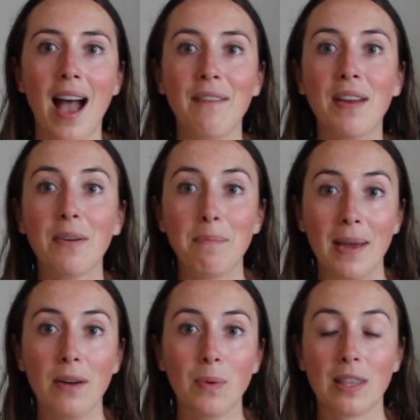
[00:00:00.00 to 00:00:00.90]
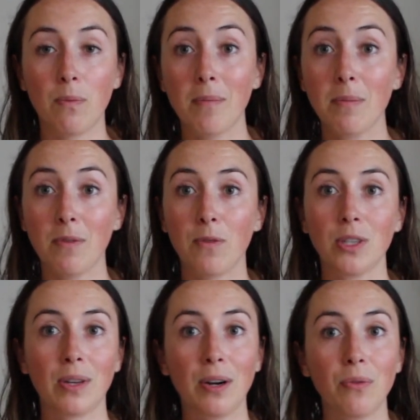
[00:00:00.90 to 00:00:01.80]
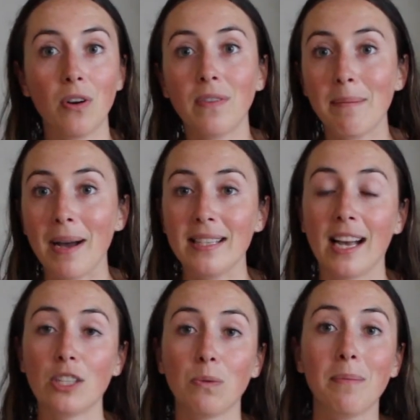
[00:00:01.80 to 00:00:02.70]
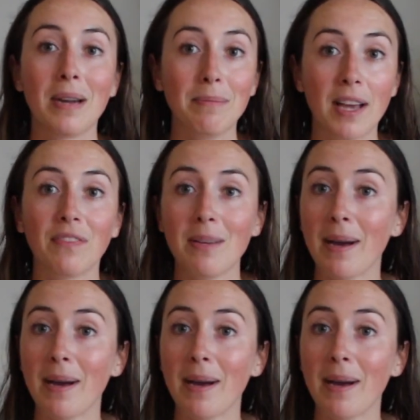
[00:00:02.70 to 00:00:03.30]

I've never been with a woman before, so I don't know if I'm bisexual, but I'm definitely